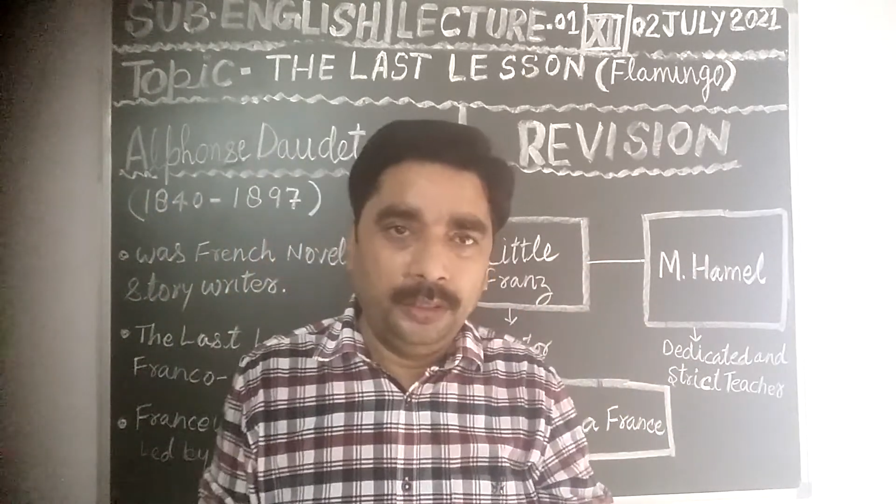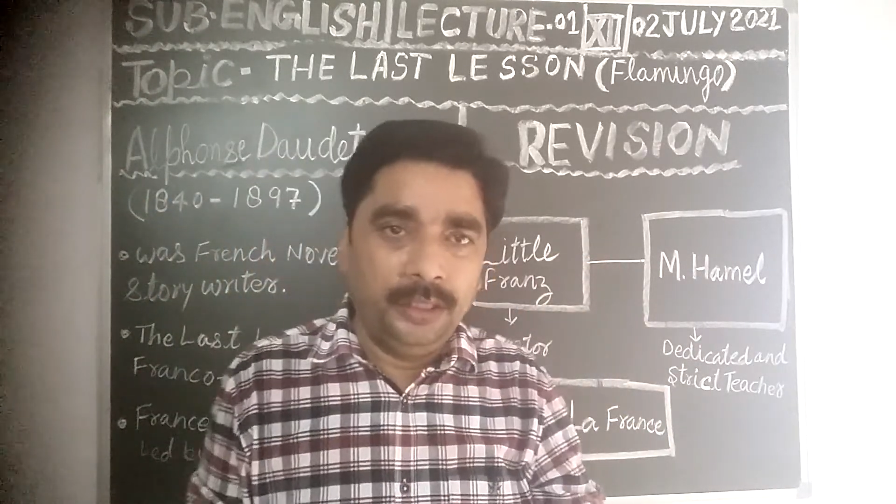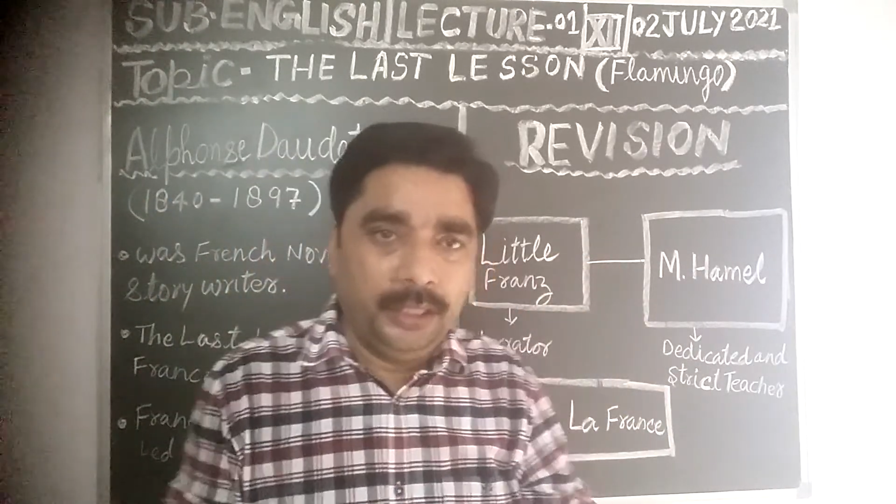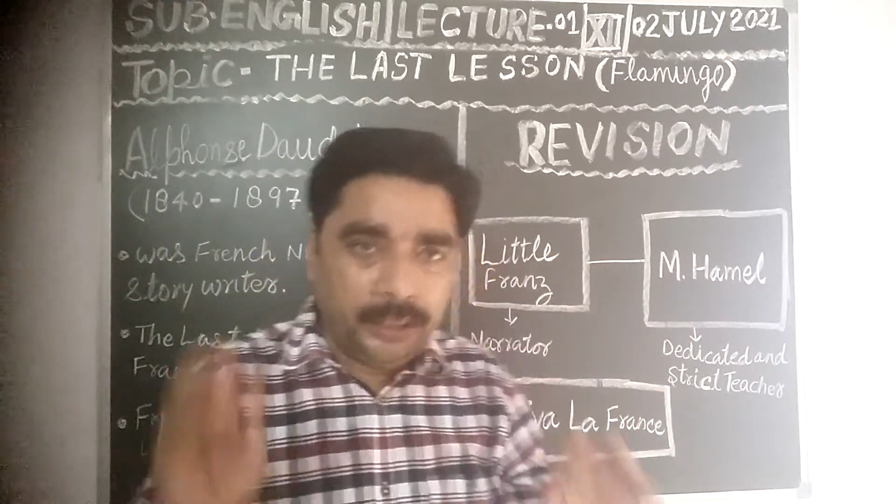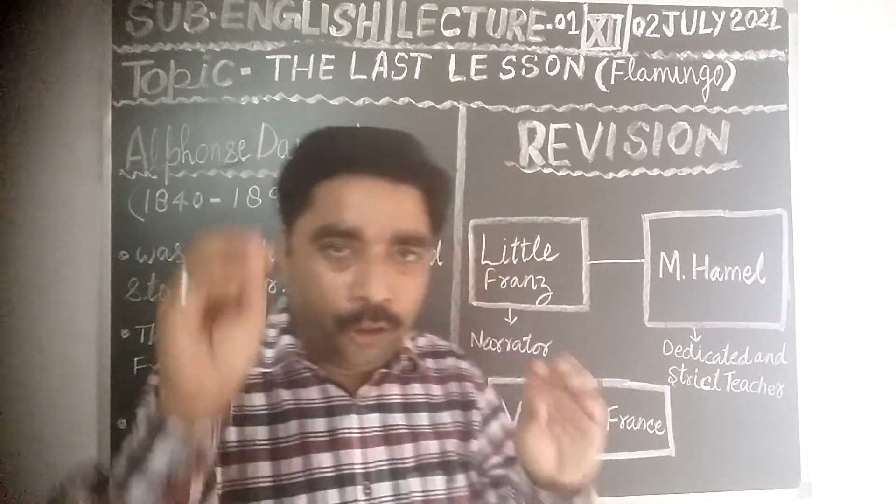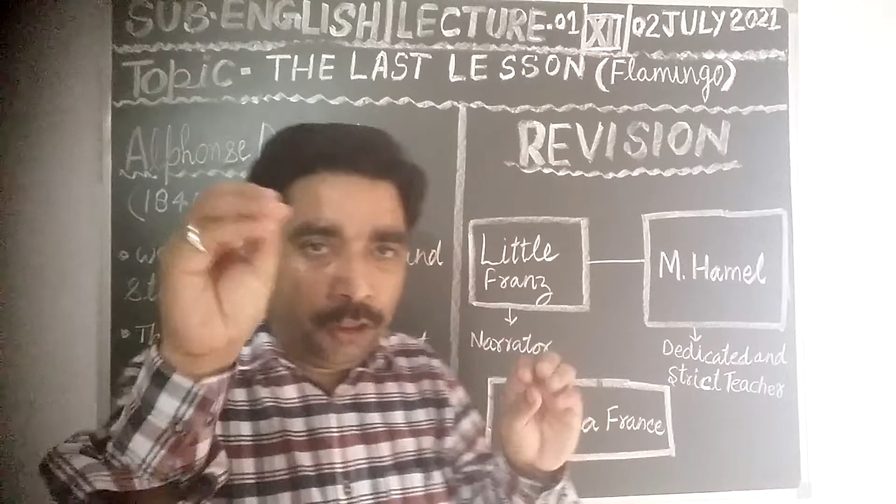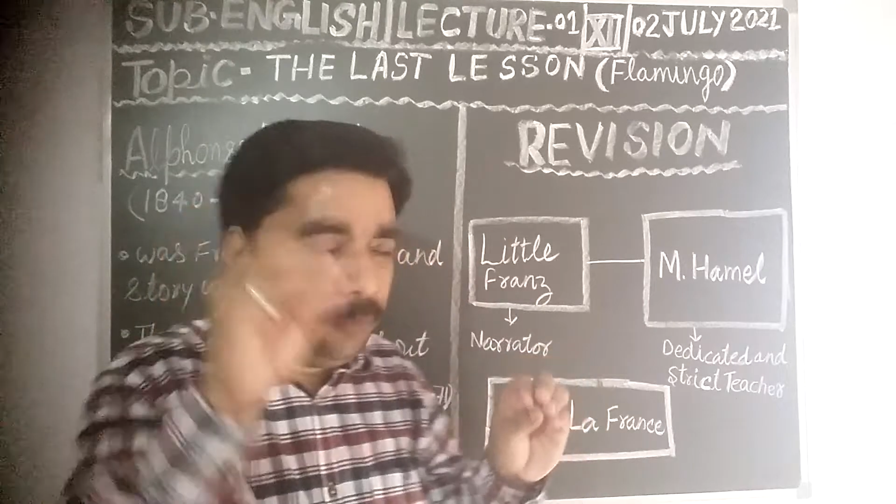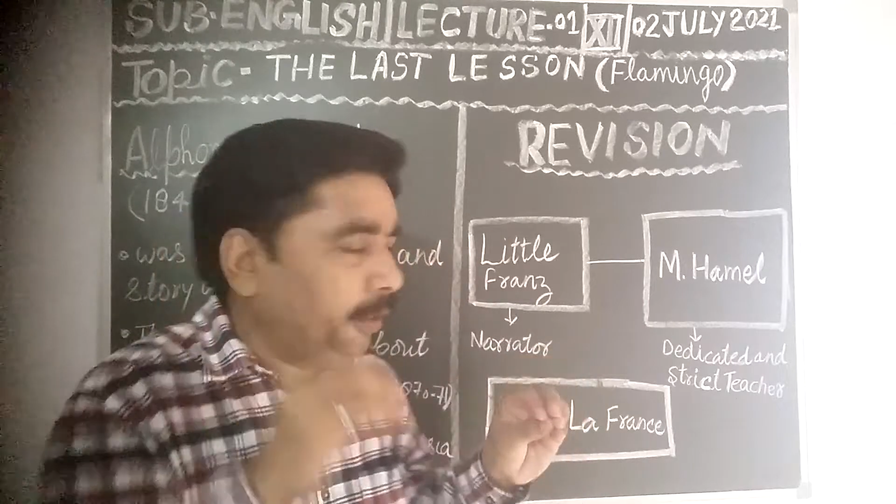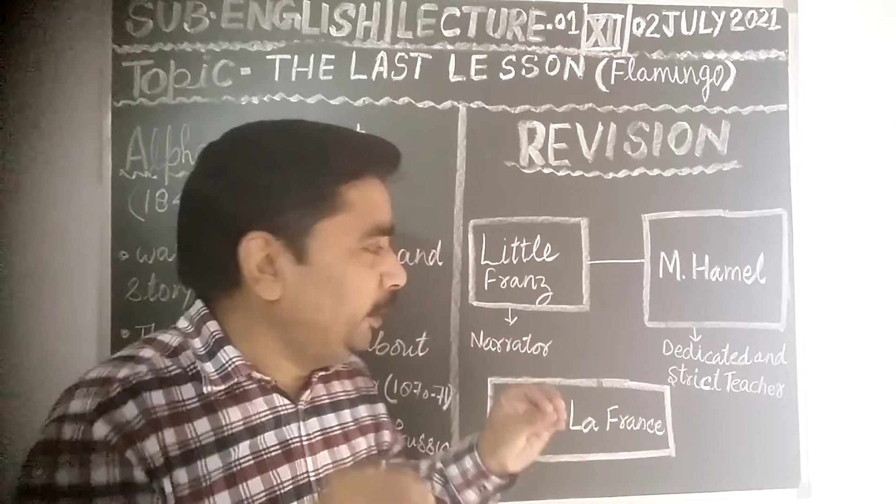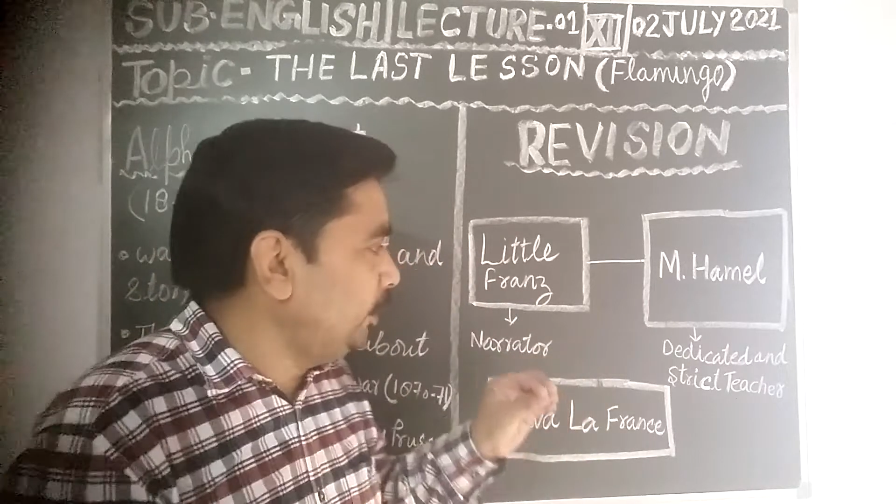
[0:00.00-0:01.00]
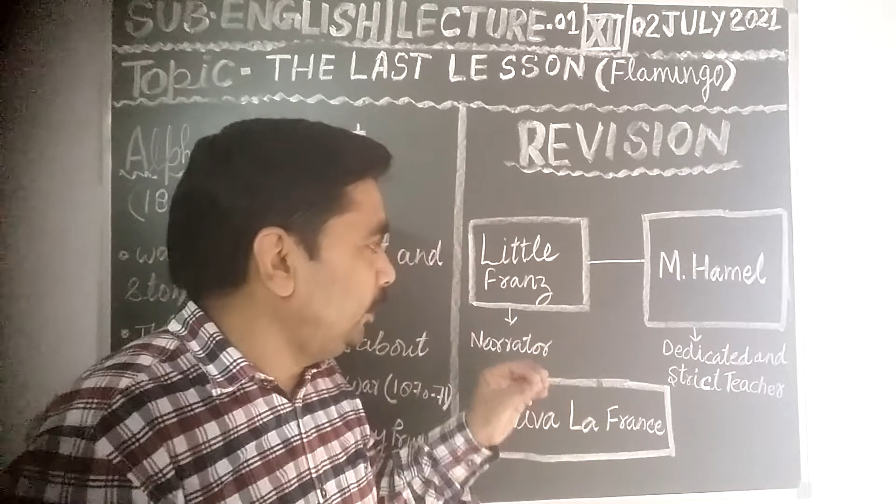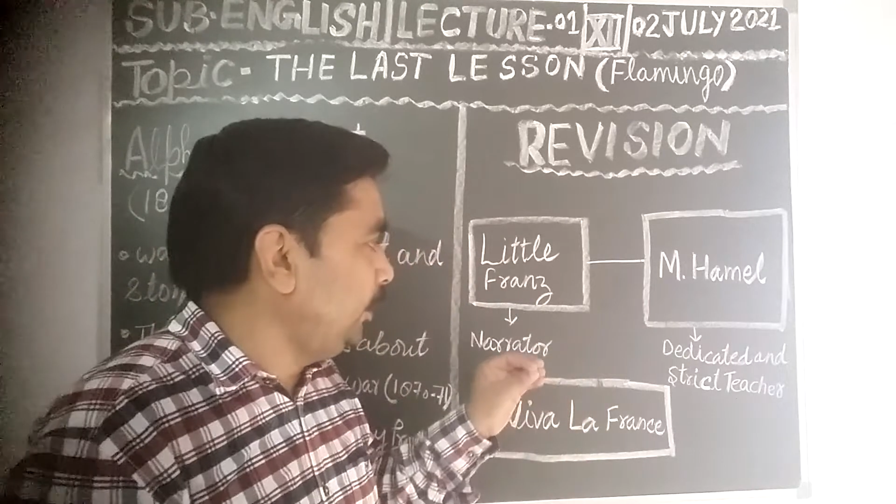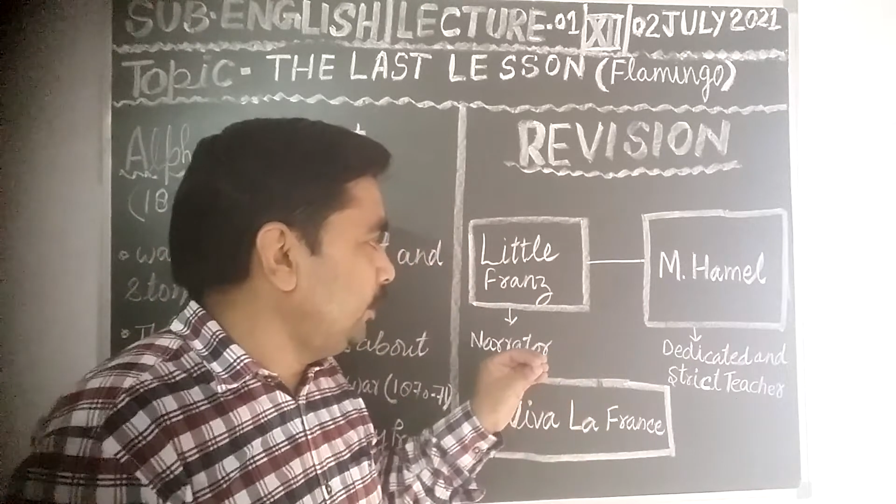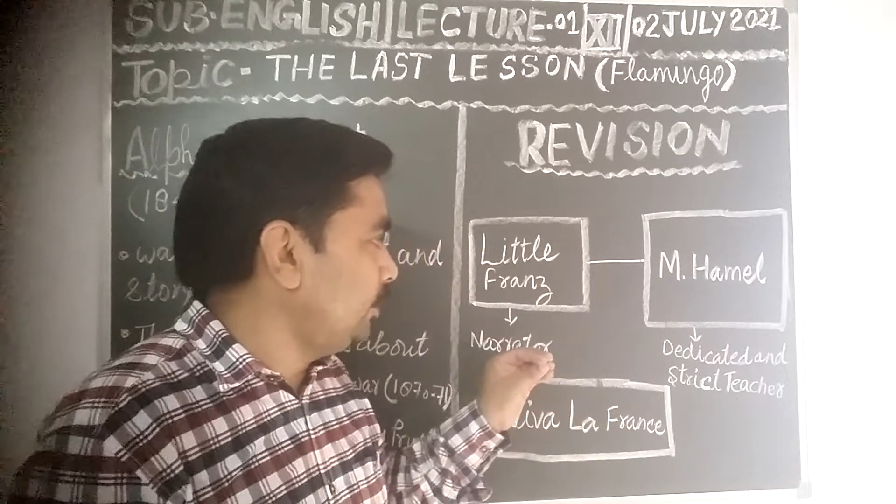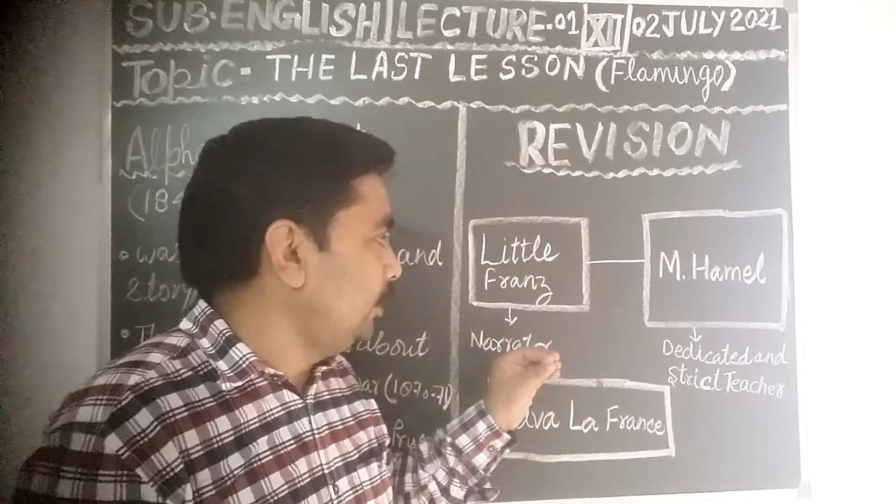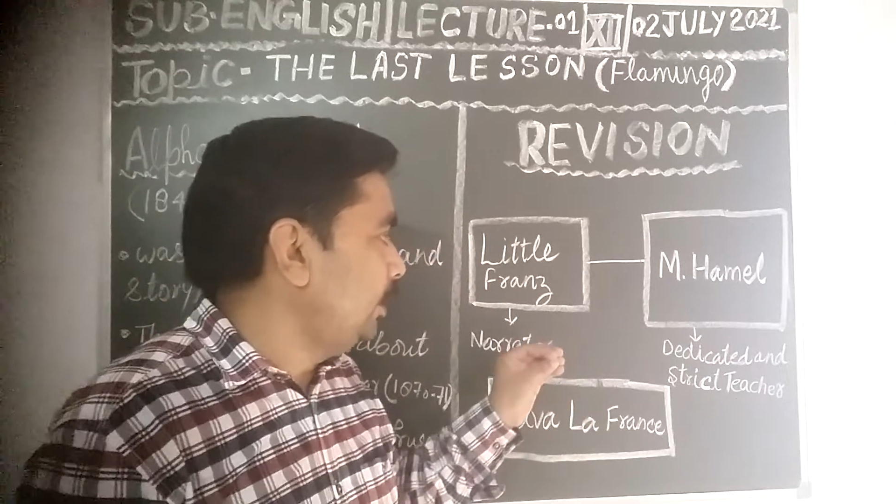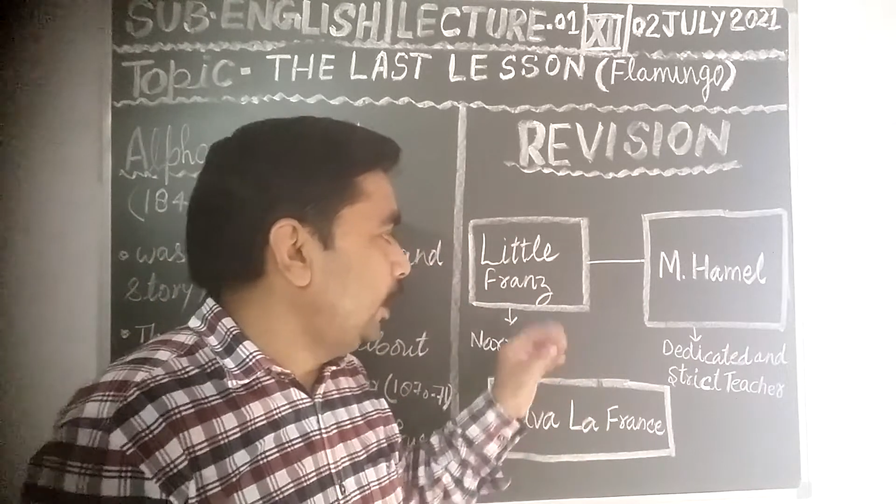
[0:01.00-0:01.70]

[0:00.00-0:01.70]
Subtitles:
He taught many things,